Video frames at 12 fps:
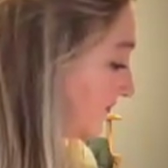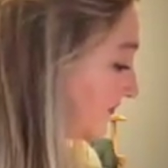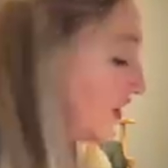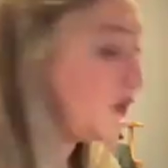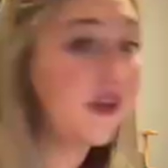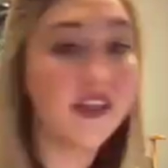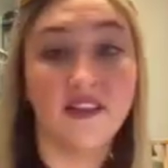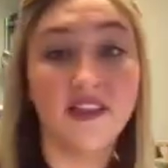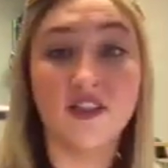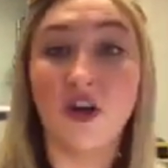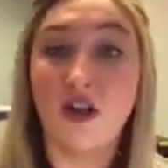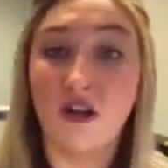You can get these
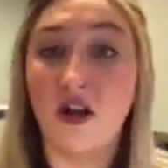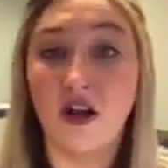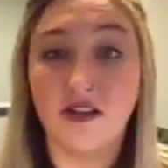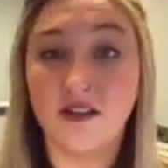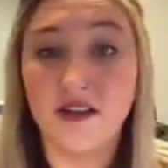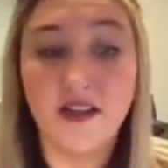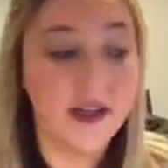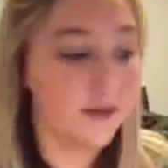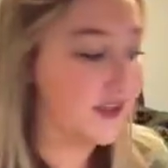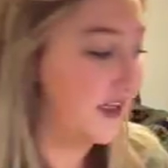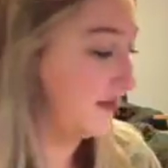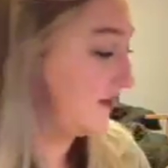all on
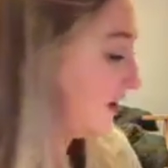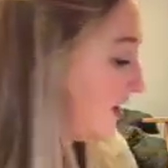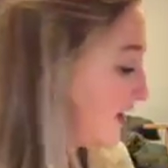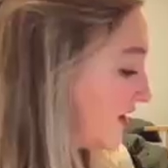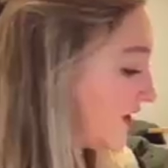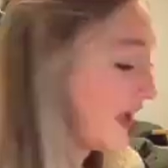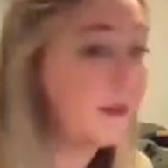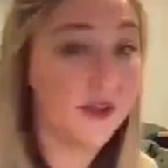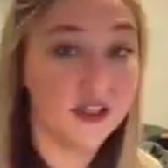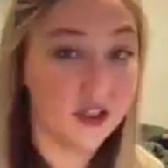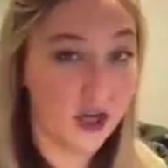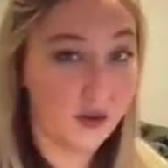Amazon. I'm gonna
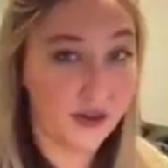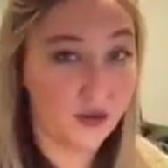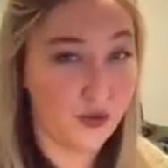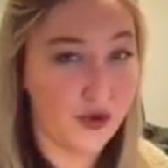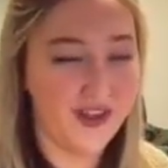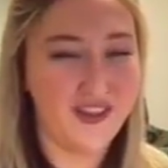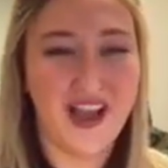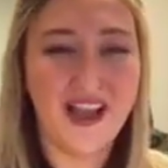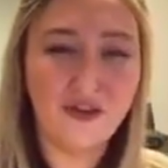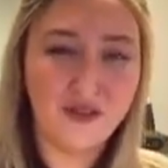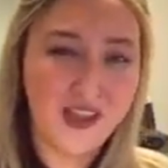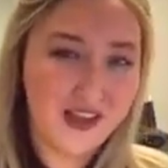start with the one that I
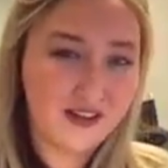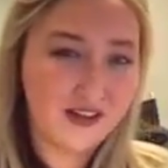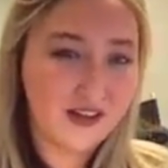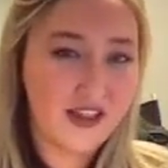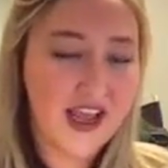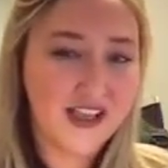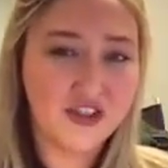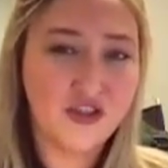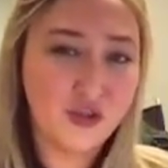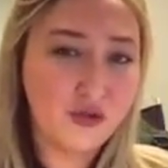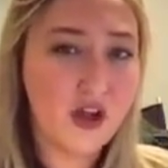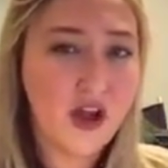don't think lasts
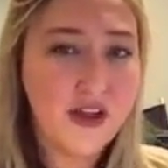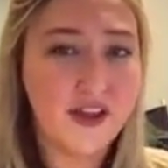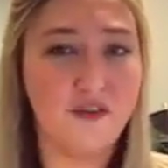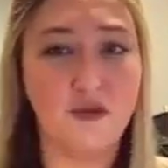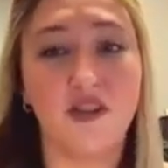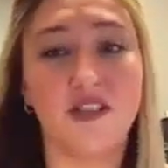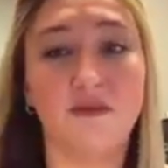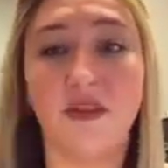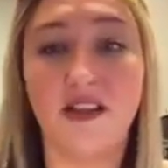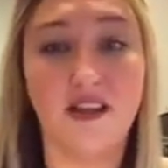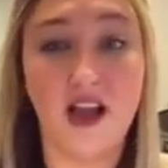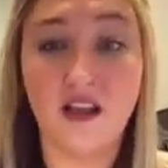too long. If you want
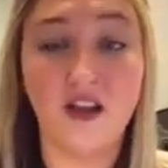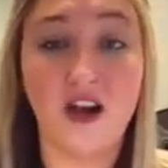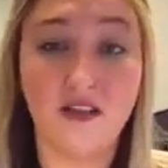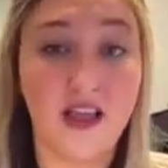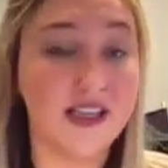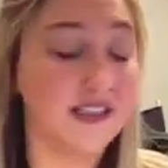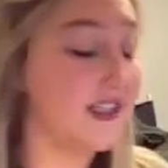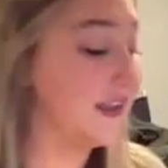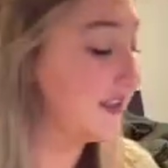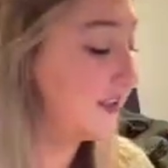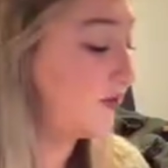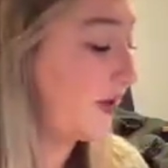something not long lasting,
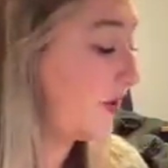this is what